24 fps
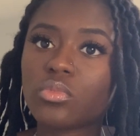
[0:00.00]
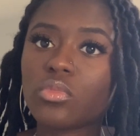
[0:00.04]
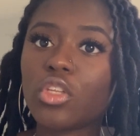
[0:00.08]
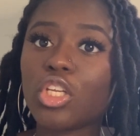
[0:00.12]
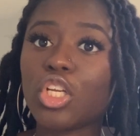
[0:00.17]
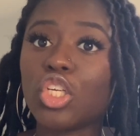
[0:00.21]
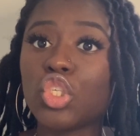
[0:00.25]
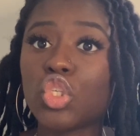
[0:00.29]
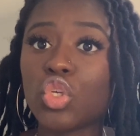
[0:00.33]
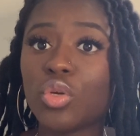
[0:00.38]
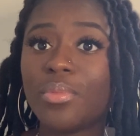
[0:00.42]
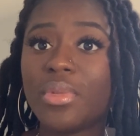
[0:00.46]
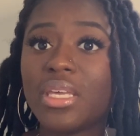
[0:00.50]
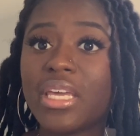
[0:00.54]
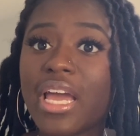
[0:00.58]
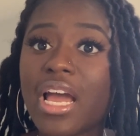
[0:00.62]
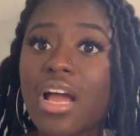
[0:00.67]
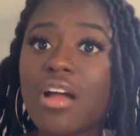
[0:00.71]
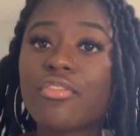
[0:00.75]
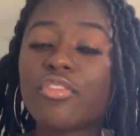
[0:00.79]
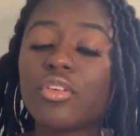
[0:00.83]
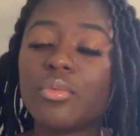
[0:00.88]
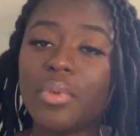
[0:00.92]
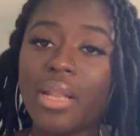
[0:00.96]
So yeah,
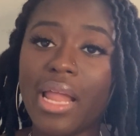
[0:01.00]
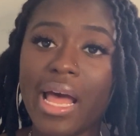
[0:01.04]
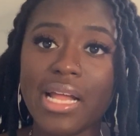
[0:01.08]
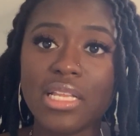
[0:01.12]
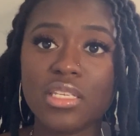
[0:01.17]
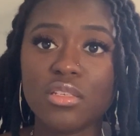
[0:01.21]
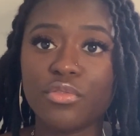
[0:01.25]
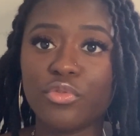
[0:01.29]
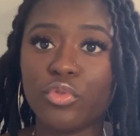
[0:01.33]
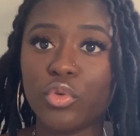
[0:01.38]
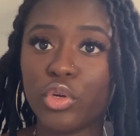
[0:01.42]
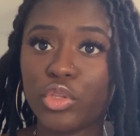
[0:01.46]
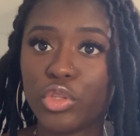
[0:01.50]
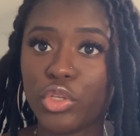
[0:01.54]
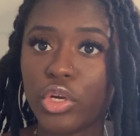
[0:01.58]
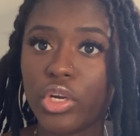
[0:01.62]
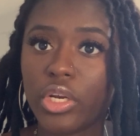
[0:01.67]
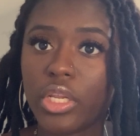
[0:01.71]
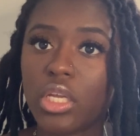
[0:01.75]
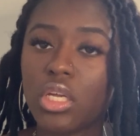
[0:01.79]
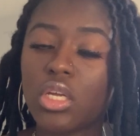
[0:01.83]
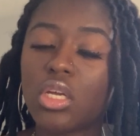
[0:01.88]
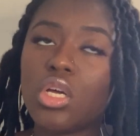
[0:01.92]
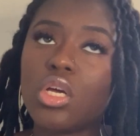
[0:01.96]
from 9 to
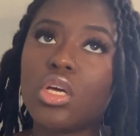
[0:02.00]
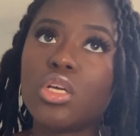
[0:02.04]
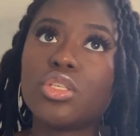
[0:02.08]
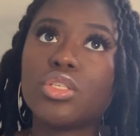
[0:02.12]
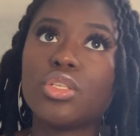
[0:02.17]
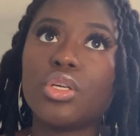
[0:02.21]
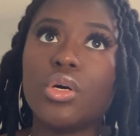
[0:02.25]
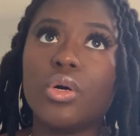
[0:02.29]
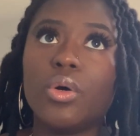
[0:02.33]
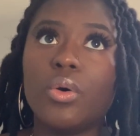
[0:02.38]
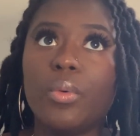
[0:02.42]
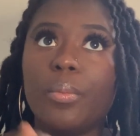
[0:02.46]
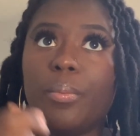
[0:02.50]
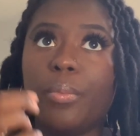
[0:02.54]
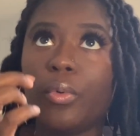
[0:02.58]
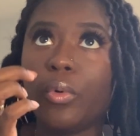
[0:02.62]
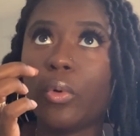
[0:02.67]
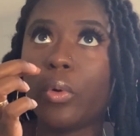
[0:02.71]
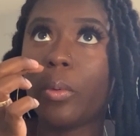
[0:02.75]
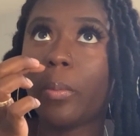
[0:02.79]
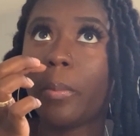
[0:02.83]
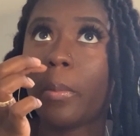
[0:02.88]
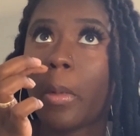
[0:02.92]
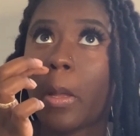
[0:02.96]
4:30. So
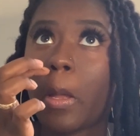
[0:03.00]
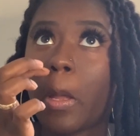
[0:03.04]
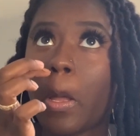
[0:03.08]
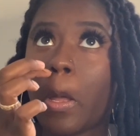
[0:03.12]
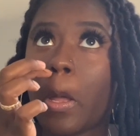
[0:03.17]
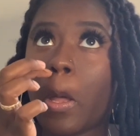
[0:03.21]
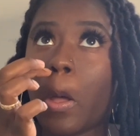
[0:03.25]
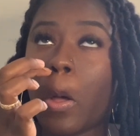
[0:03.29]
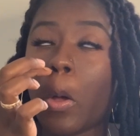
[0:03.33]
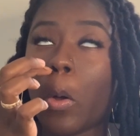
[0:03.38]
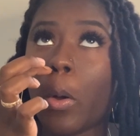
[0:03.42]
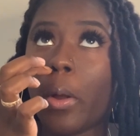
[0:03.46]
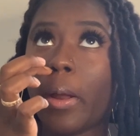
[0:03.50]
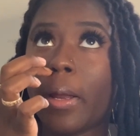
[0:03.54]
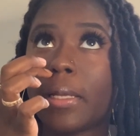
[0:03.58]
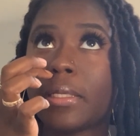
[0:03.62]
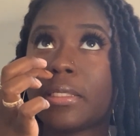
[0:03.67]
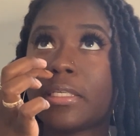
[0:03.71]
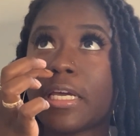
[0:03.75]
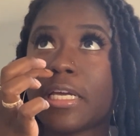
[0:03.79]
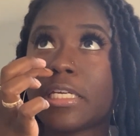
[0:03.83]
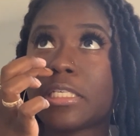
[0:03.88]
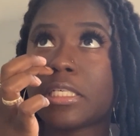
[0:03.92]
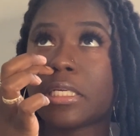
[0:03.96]
boom,
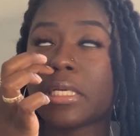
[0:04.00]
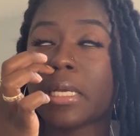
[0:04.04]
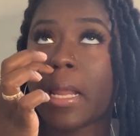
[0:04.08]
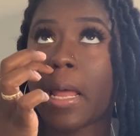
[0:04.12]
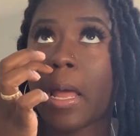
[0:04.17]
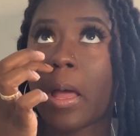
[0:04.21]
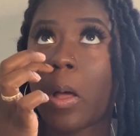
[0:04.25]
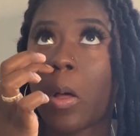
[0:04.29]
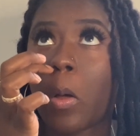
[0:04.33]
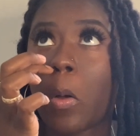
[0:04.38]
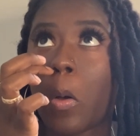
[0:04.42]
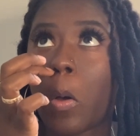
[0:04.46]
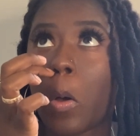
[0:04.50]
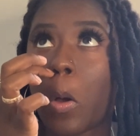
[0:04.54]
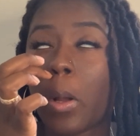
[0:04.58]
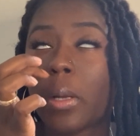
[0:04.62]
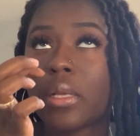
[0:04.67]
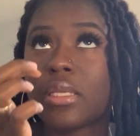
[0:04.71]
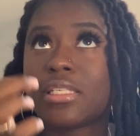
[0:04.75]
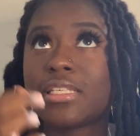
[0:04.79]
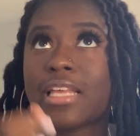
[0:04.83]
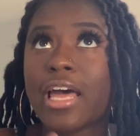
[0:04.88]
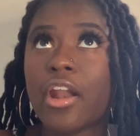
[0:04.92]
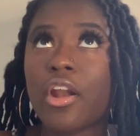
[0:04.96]
orientation now on
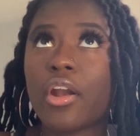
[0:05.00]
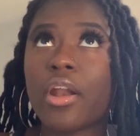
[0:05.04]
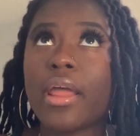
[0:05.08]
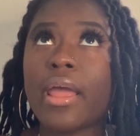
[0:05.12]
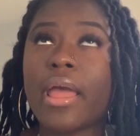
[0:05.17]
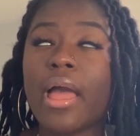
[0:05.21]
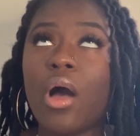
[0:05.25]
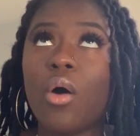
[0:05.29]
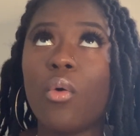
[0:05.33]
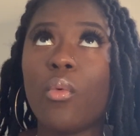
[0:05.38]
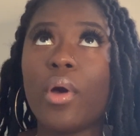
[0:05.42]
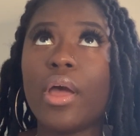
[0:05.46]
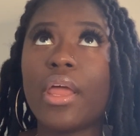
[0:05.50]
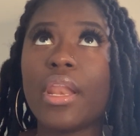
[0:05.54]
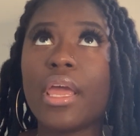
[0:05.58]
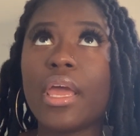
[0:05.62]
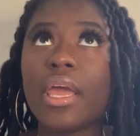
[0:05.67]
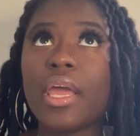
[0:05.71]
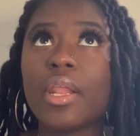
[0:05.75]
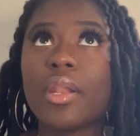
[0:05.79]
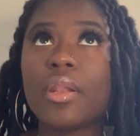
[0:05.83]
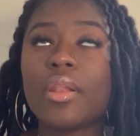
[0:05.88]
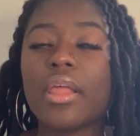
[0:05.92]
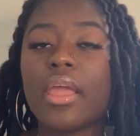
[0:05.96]
Saturday. I went
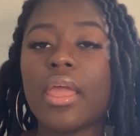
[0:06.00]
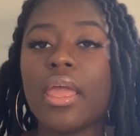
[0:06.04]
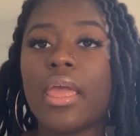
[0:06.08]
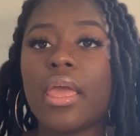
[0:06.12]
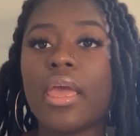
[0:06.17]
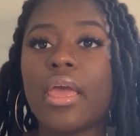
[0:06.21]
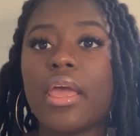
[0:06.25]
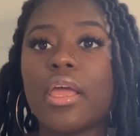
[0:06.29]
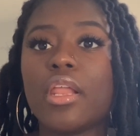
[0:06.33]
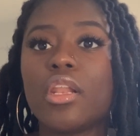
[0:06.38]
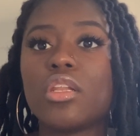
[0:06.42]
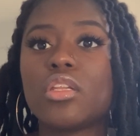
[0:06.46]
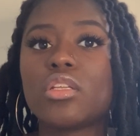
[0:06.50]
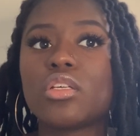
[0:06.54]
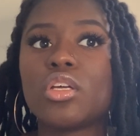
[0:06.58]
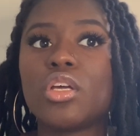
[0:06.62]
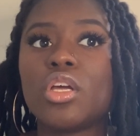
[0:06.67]
in, and